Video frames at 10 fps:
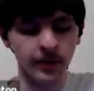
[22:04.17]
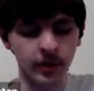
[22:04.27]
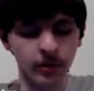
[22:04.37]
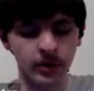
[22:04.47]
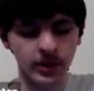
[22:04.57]

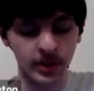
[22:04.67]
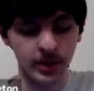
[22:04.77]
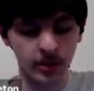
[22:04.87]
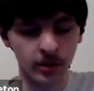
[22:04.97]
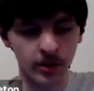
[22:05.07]

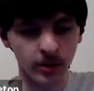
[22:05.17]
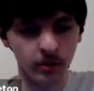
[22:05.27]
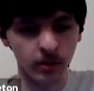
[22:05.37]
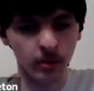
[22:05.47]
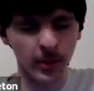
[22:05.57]
photoresistor
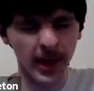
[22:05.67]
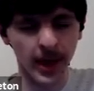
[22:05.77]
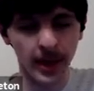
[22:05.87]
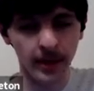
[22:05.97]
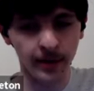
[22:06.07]
will
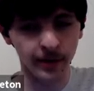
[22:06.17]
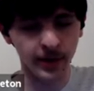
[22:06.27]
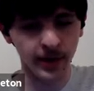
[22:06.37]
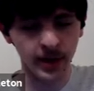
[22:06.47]
behave